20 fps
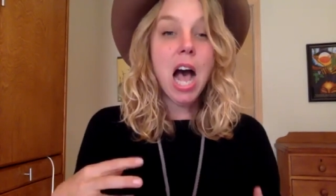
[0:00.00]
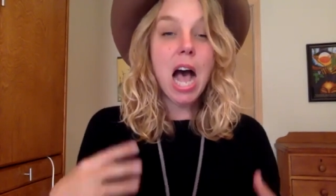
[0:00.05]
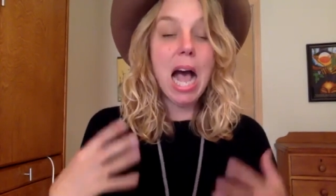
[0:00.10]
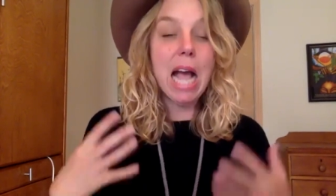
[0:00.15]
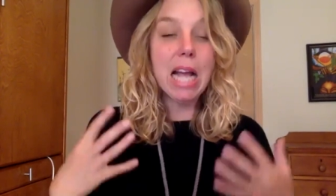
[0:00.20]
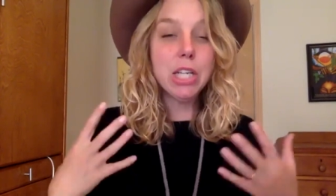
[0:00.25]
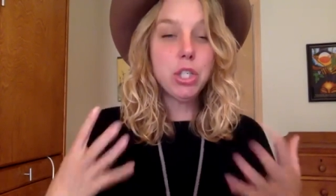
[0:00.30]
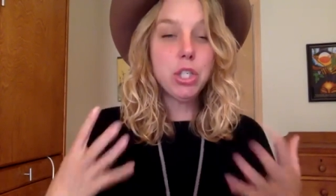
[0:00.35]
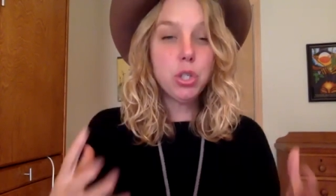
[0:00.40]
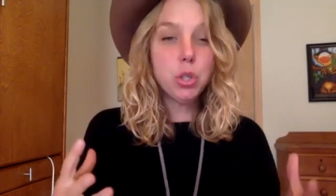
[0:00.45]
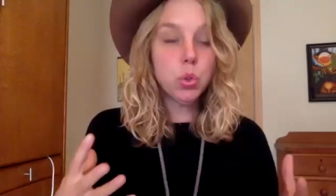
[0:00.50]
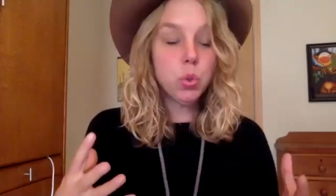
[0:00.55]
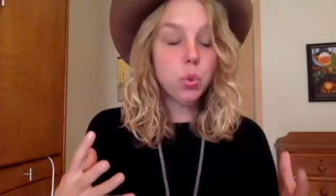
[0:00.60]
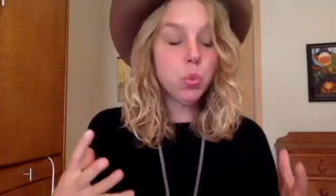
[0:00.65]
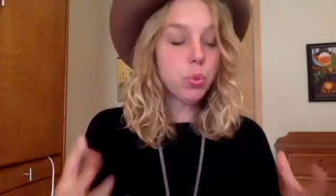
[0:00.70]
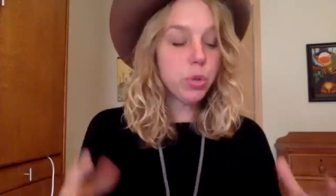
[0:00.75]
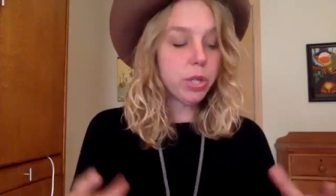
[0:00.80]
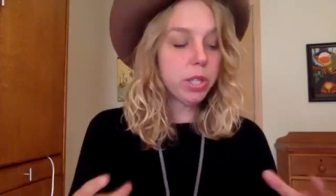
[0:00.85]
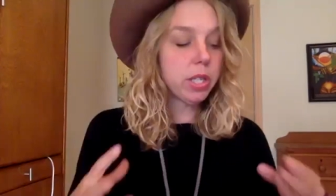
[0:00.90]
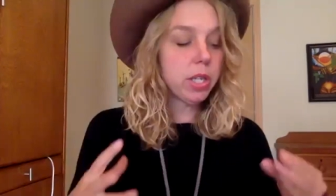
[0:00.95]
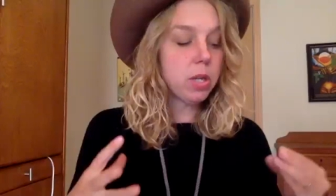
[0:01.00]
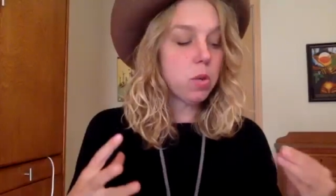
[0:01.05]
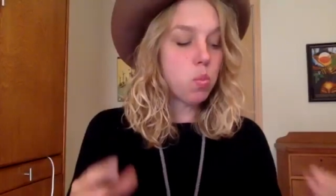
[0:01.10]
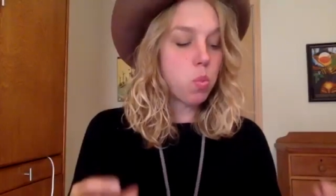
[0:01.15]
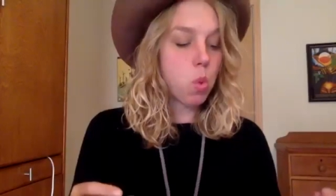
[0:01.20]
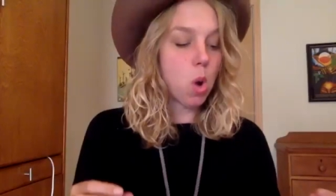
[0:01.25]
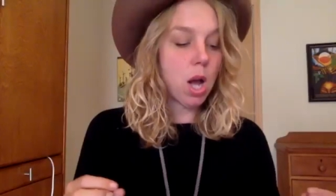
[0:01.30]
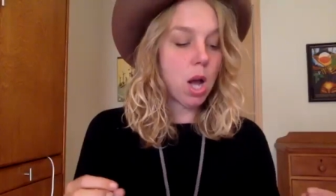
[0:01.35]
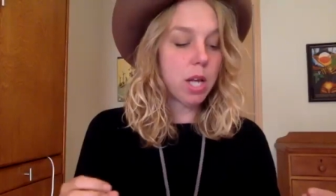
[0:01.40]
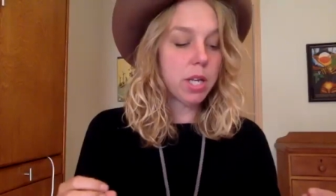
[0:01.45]
I do really
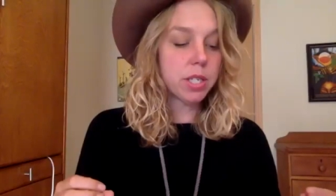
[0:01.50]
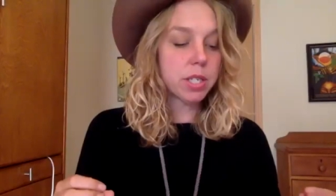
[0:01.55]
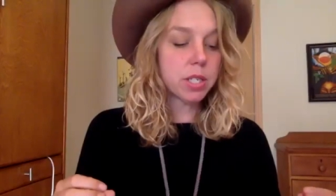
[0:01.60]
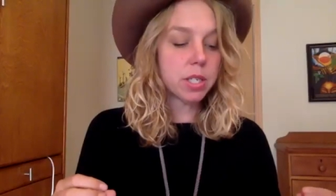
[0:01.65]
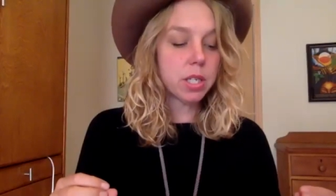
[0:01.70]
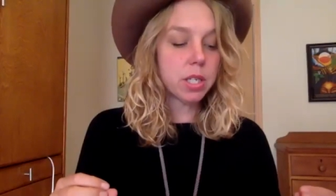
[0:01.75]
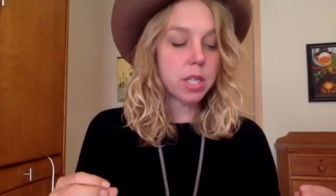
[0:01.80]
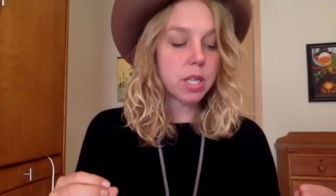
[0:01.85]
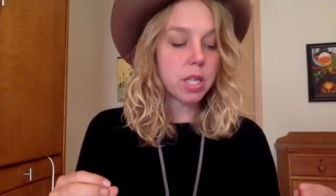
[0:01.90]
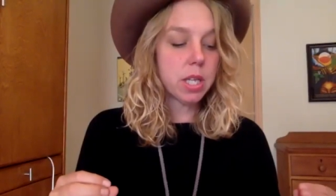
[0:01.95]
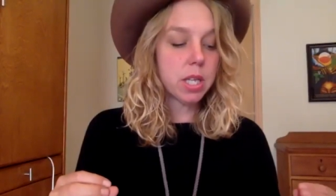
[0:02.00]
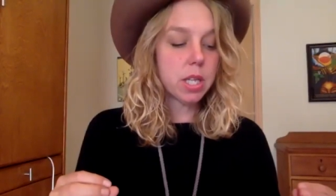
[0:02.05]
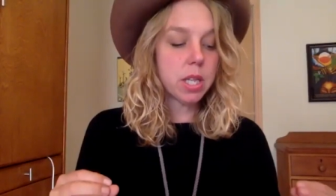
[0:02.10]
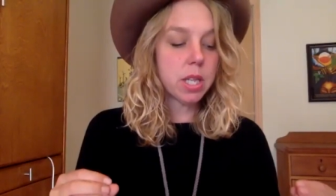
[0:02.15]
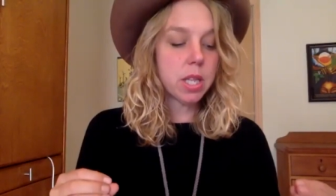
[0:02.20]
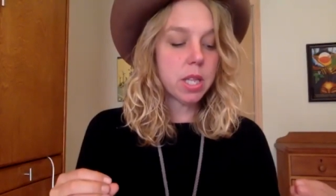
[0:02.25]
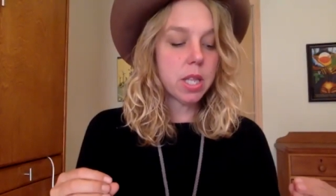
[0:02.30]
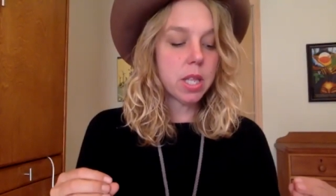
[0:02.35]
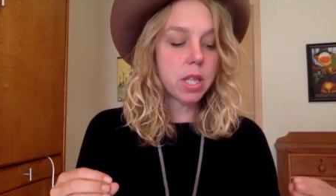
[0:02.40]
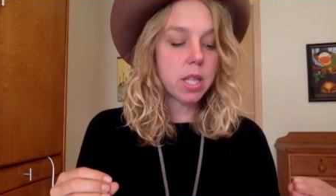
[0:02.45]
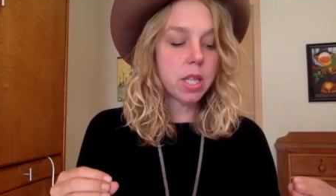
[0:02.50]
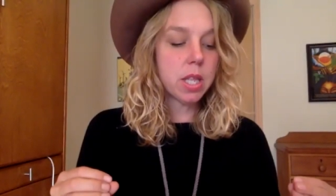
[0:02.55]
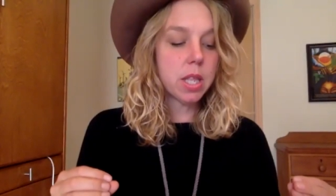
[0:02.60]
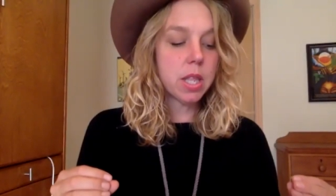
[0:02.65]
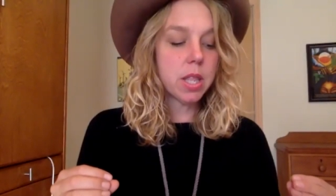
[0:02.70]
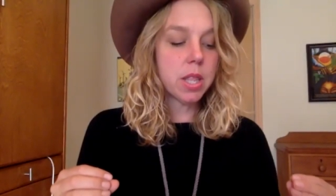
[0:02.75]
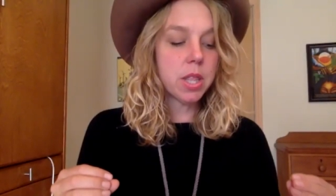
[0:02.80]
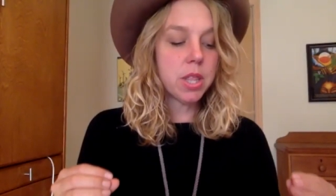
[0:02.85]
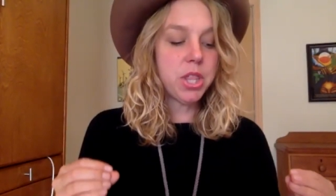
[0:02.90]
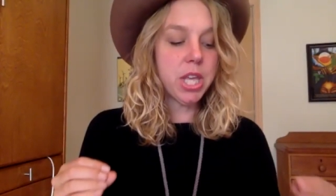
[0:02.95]
want
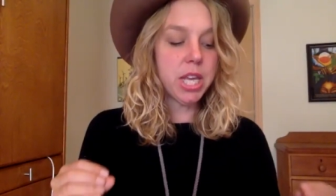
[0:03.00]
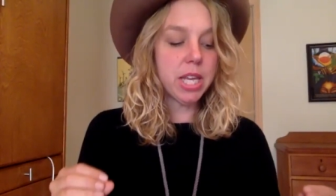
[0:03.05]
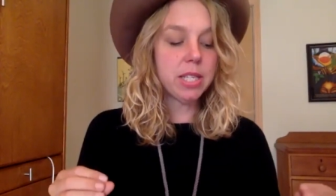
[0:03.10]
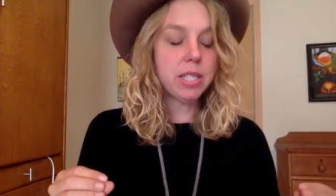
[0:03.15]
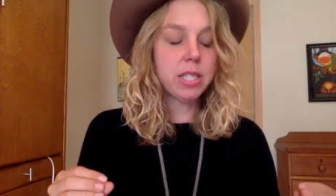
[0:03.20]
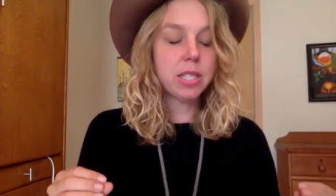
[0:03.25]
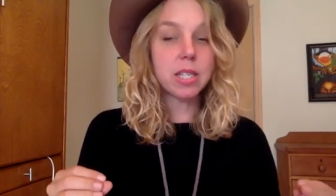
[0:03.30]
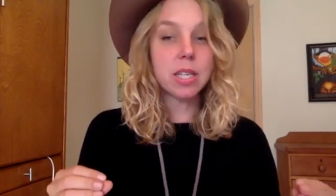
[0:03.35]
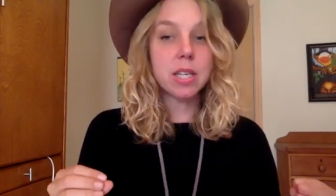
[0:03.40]
this